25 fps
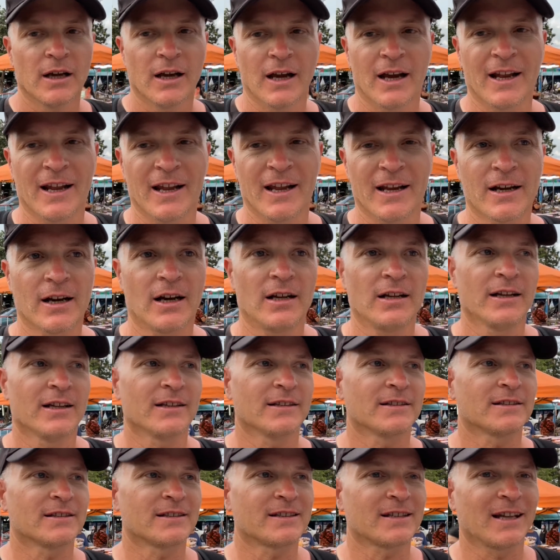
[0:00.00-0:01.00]
And they call it
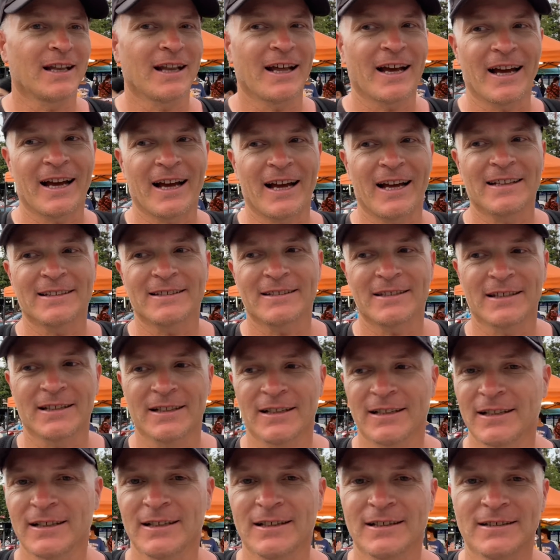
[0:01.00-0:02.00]
Talat
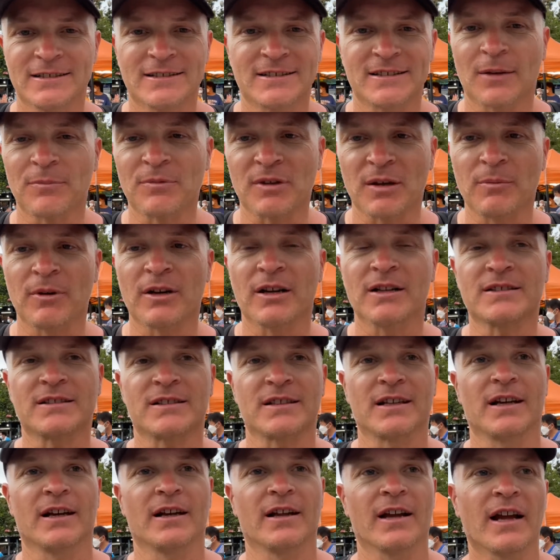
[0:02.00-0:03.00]
uh, something, but it's,
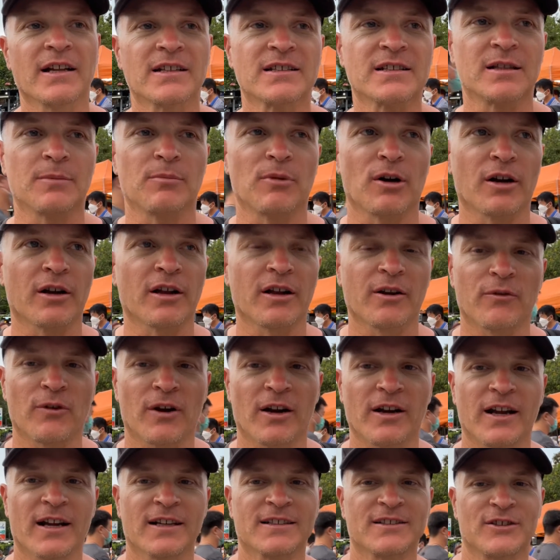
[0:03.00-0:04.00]
uh, it's the market
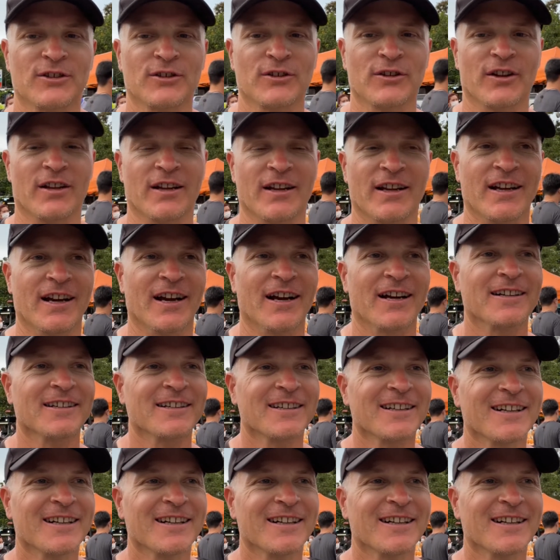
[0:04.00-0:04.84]
right next to the, uh,